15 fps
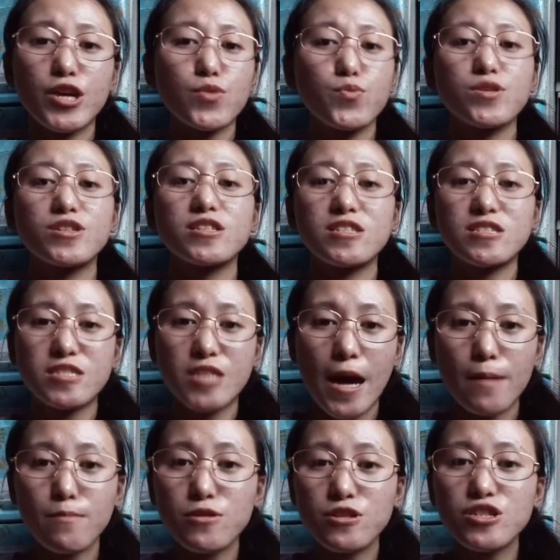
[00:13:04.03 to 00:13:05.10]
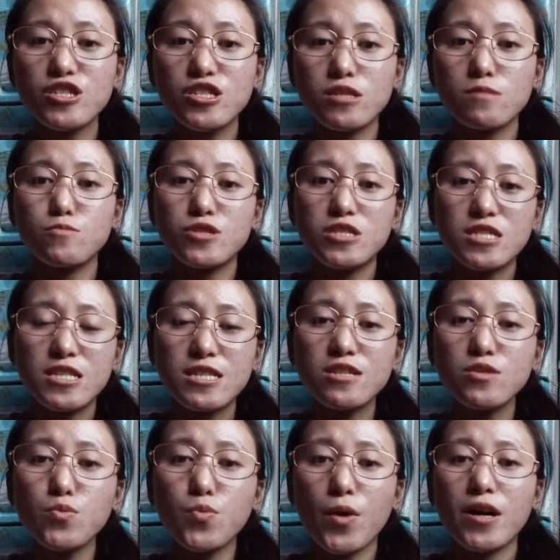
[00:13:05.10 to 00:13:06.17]
it was established in
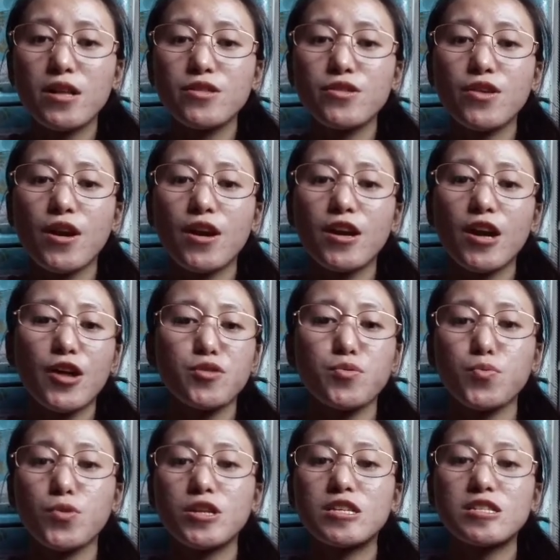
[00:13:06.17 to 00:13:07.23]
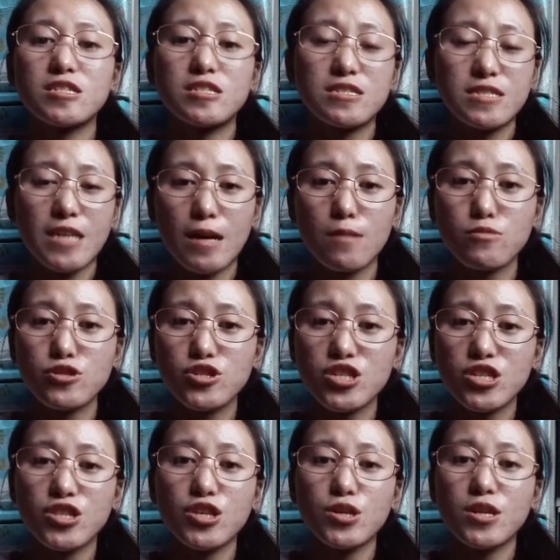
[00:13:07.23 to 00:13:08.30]
Britain, while the other one is established
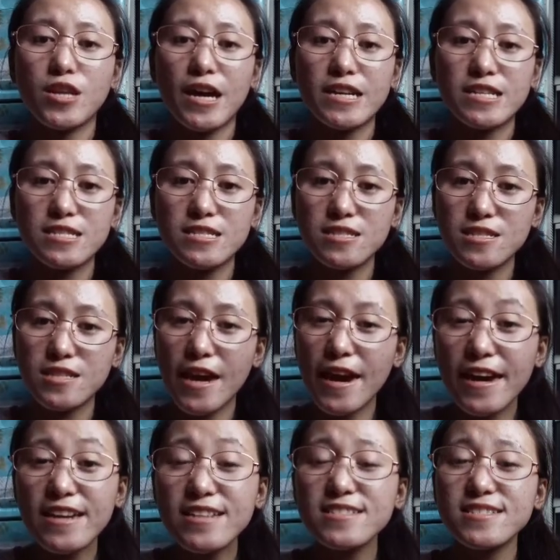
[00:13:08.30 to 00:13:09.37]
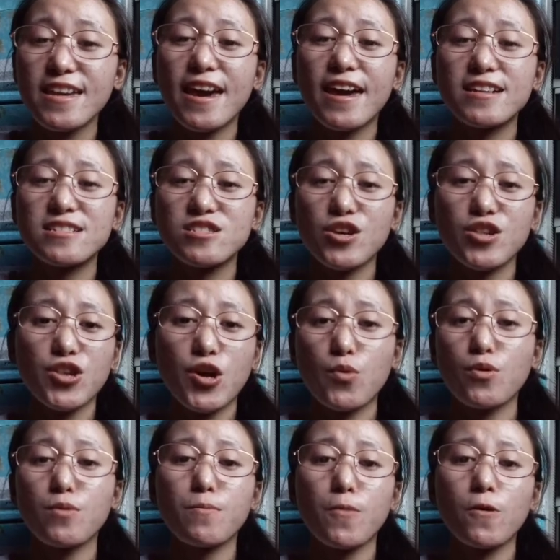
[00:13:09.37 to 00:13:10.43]
in the United States, and they
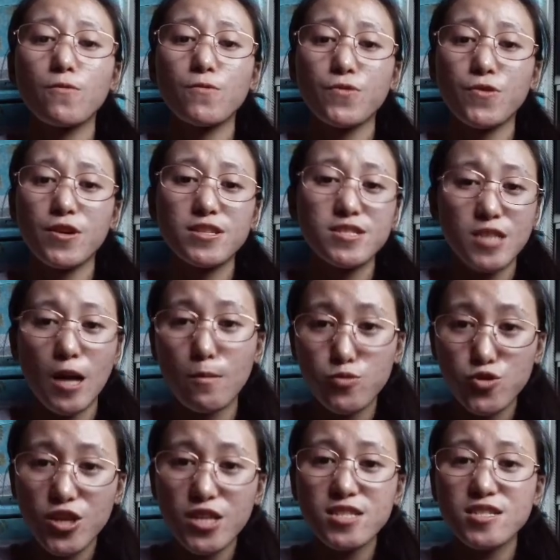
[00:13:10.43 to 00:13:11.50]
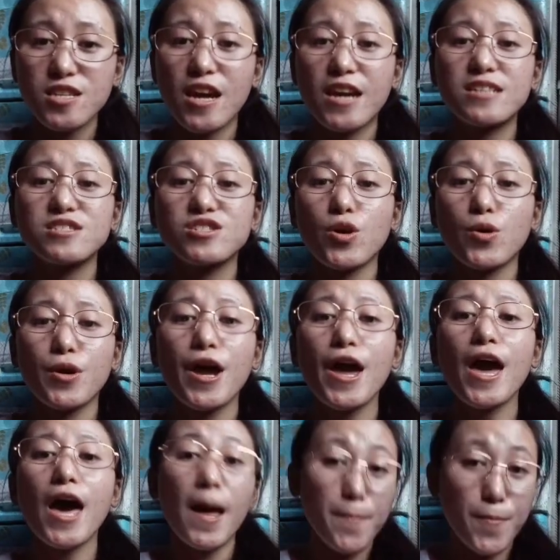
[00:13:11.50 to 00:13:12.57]
were both subjects and are
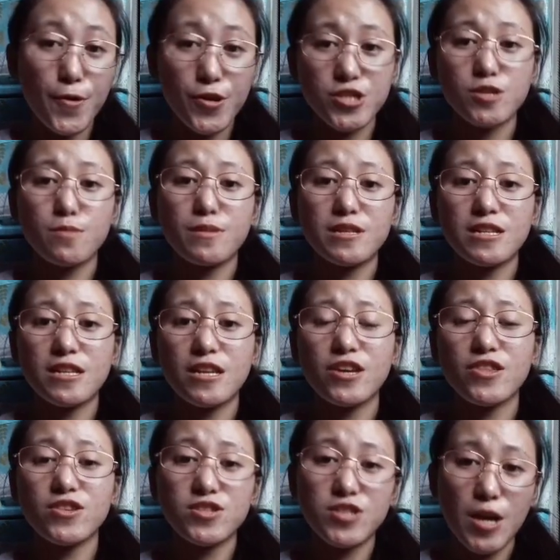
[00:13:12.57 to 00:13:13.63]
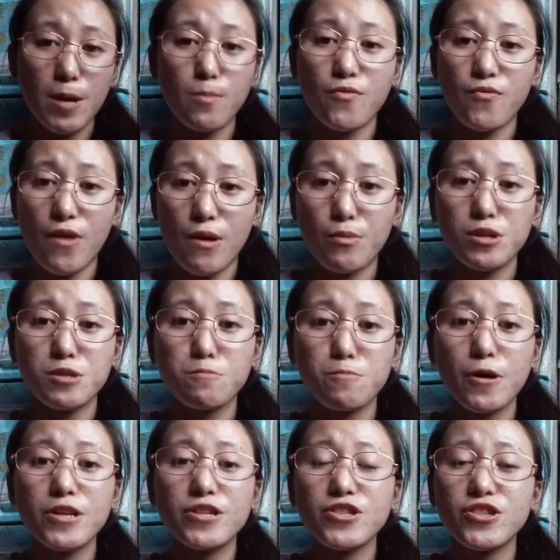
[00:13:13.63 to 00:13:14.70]
approximately the same varied,
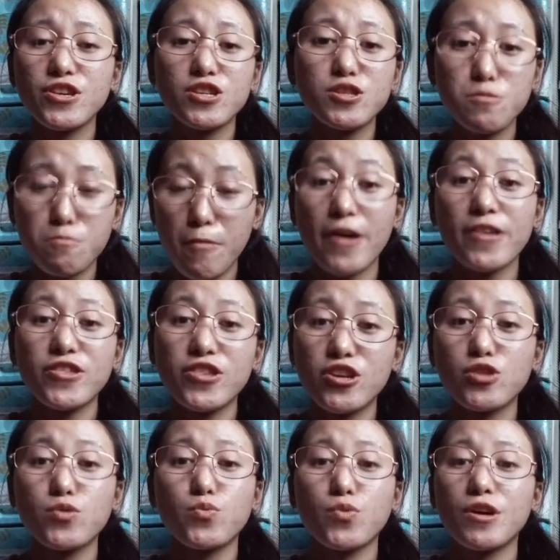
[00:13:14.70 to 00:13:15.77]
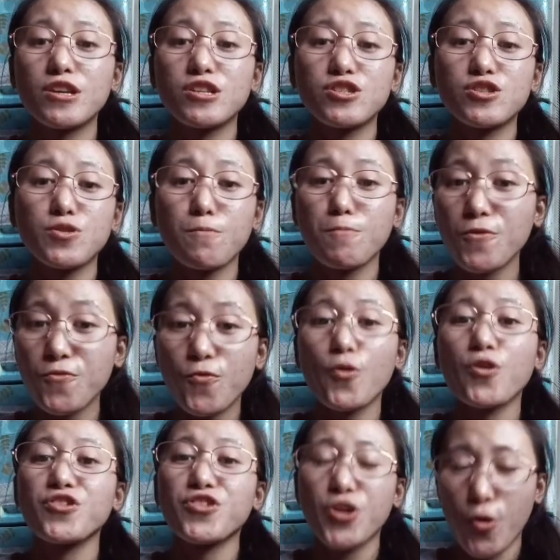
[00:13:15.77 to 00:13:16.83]
but this method was
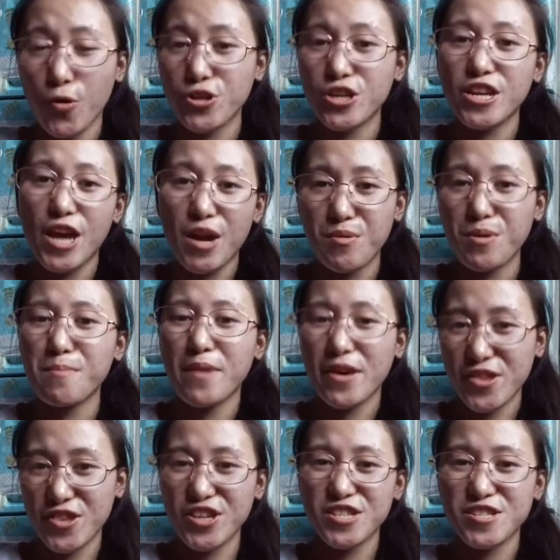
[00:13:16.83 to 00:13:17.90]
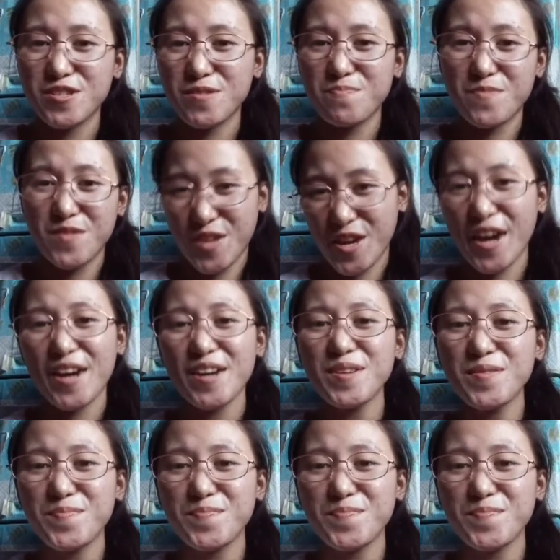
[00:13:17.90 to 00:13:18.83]
before the ordinary method. Okay?